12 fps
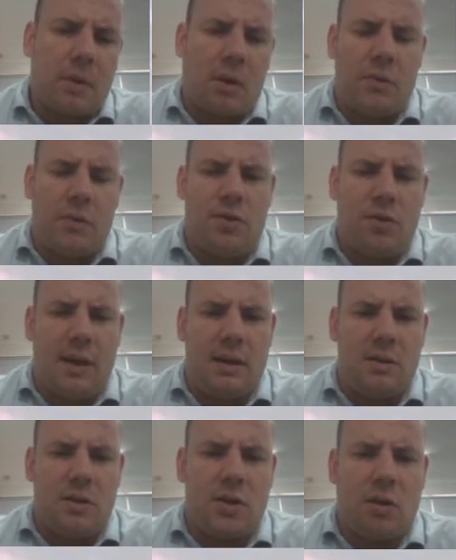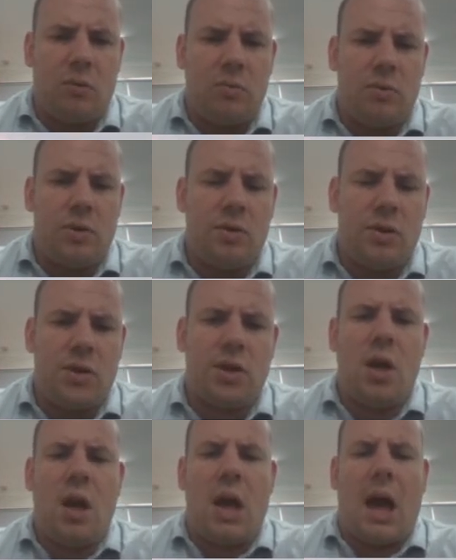retreating soldiers,
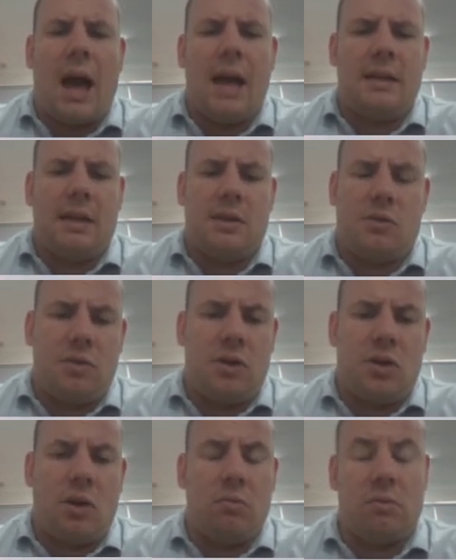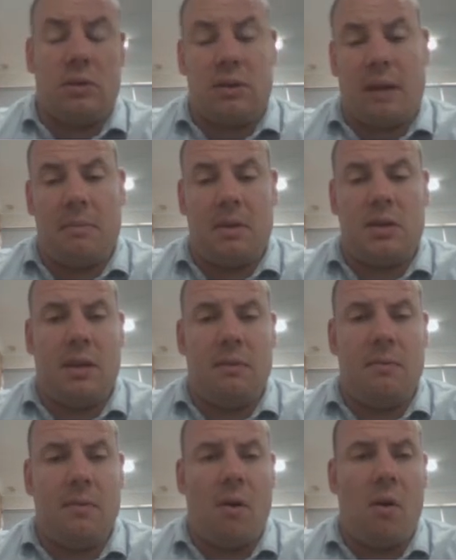and as a result, damaged the
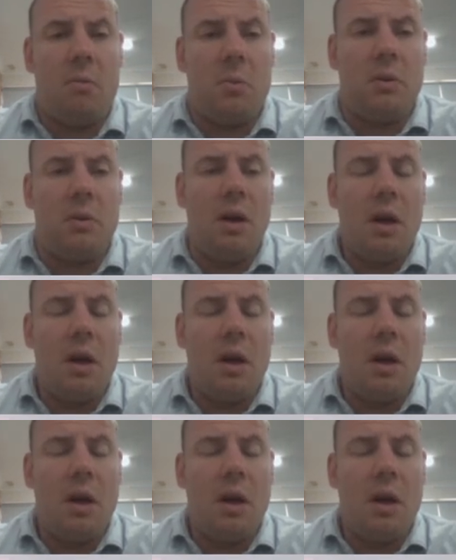environment.